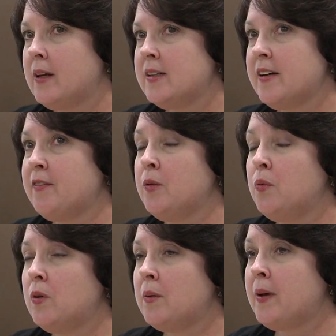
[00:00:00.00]
They
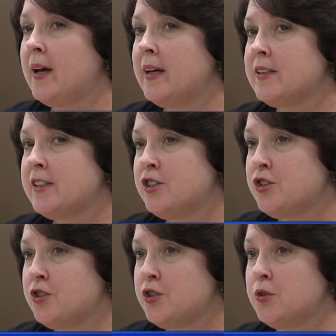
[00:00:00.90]
definitely want to pay
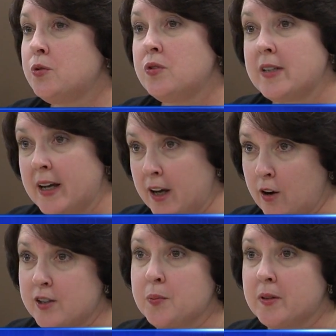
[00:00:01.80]
attention to
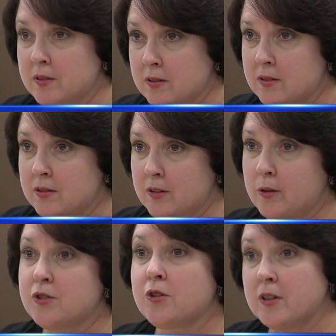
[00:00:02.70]
daycare expenses.
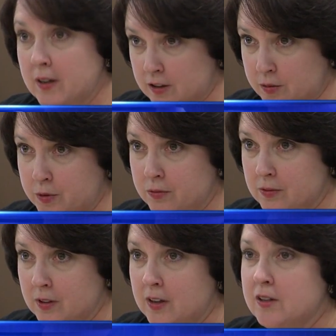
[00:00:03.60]
Those are deductible.
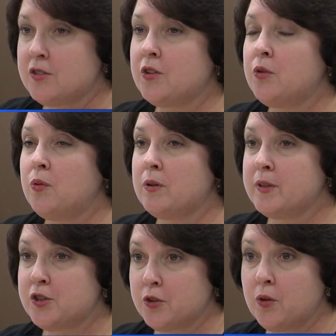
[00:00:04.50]
So you want to
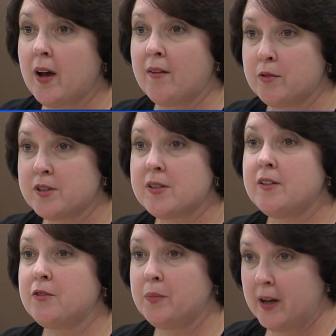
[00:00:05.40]
be sure you have a
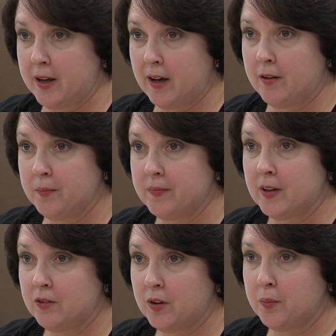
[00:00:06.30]
receipt from daycare
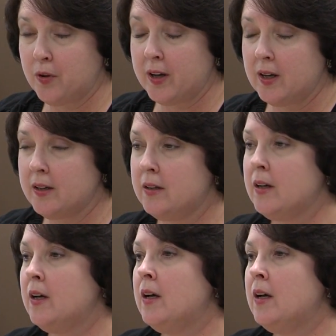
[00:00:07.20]
that you can bring in.